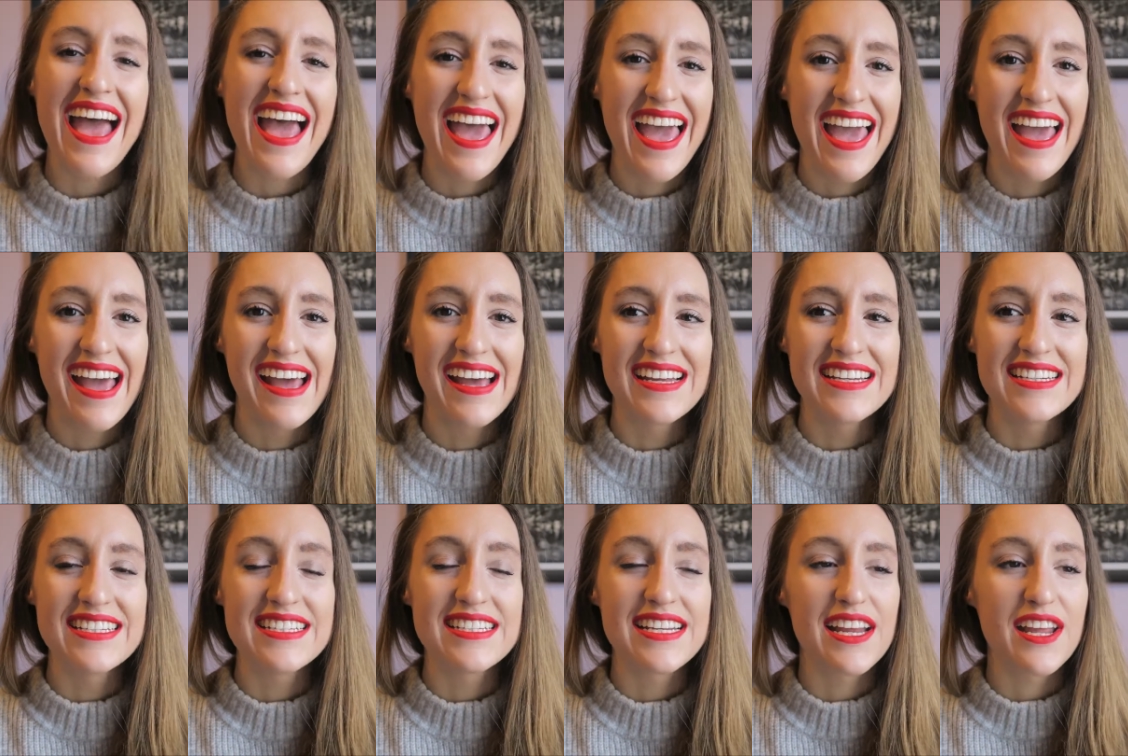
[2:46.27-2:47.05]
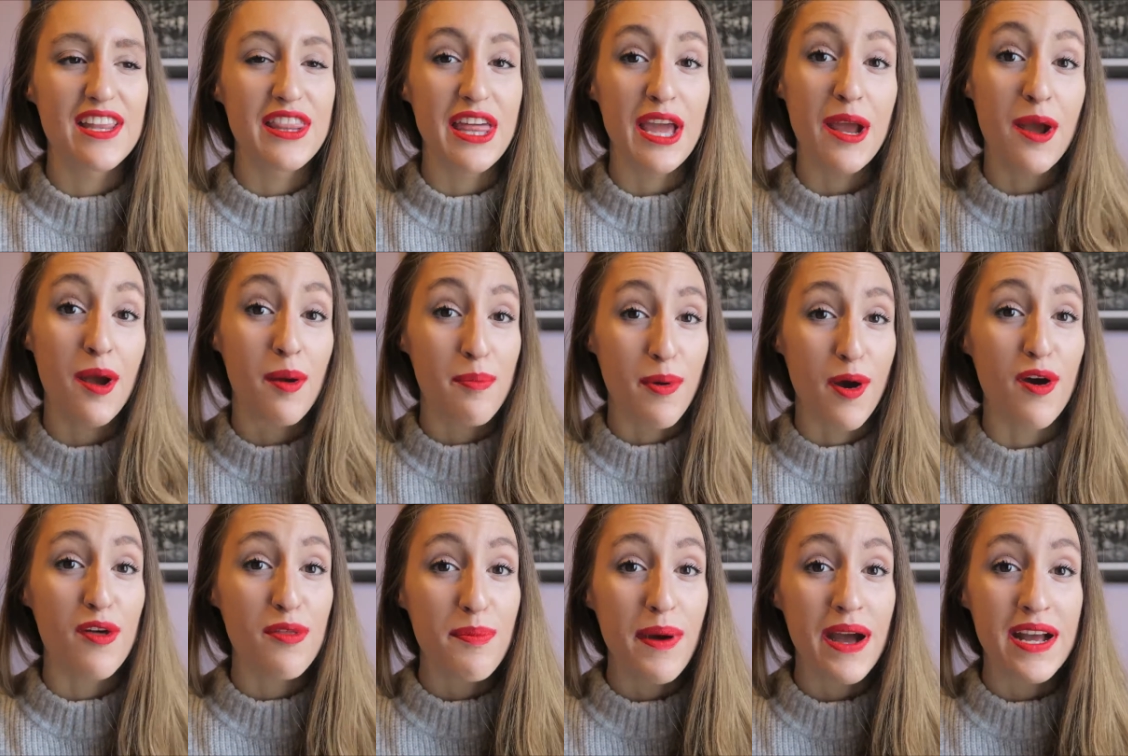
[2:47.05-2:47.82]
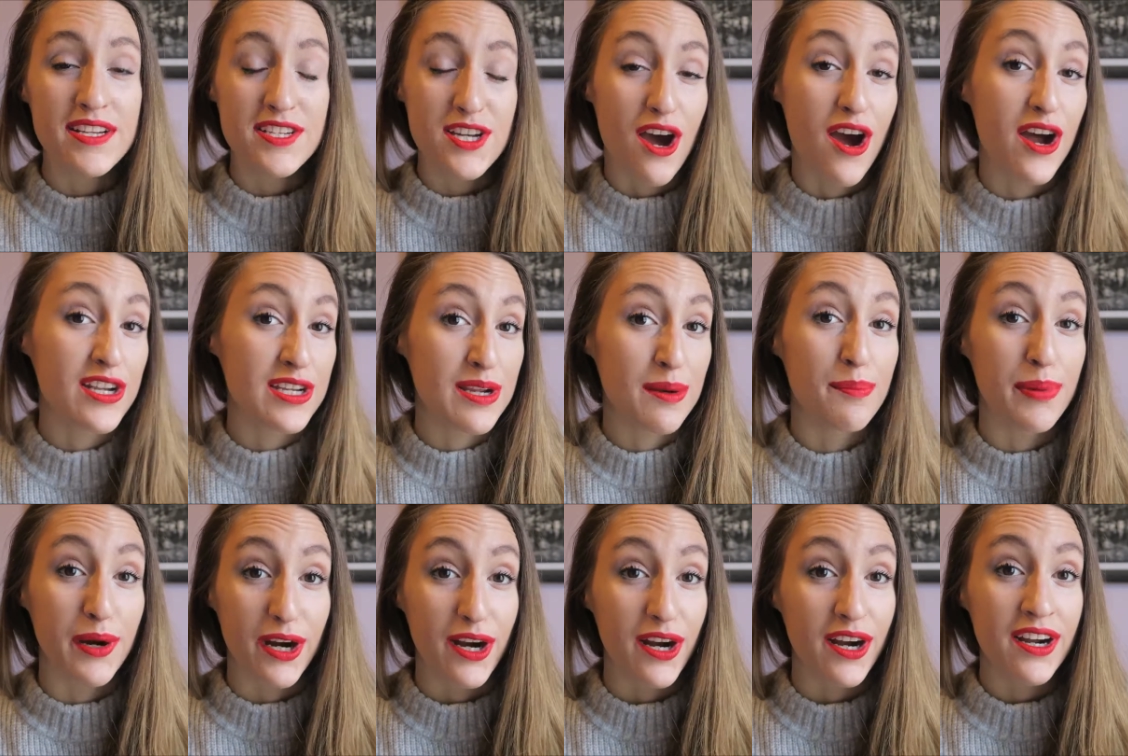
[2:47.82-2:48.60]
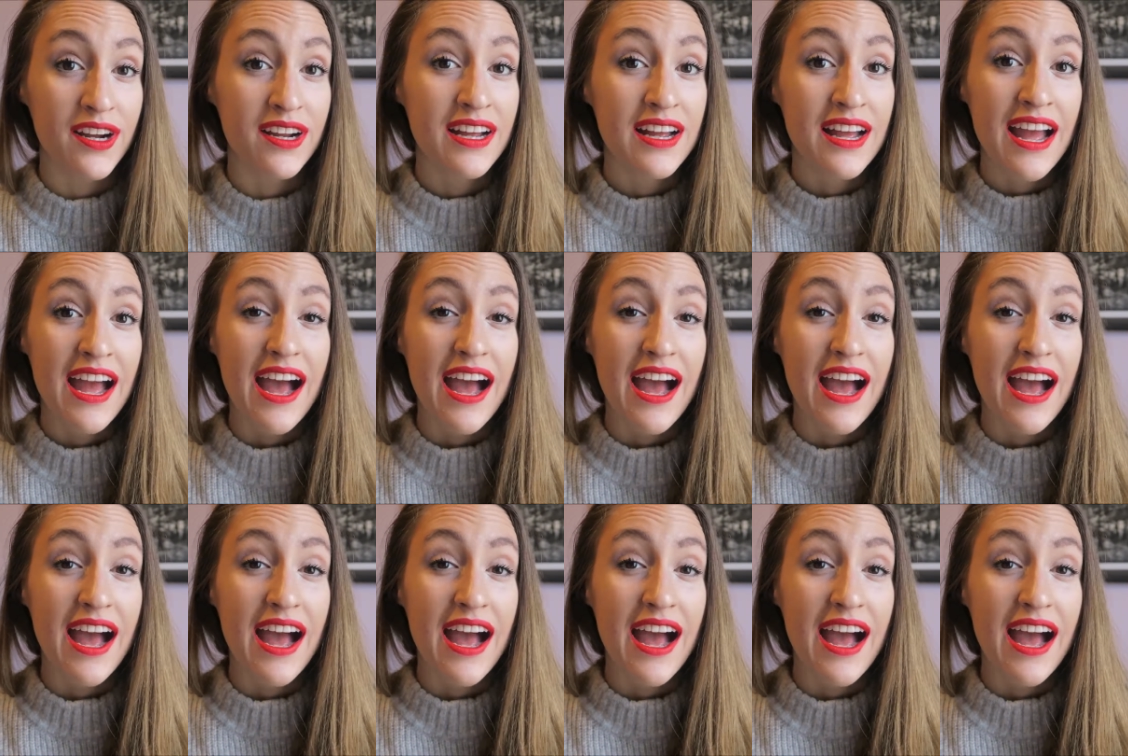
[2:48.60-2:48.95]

and they are both by Tanya Burr.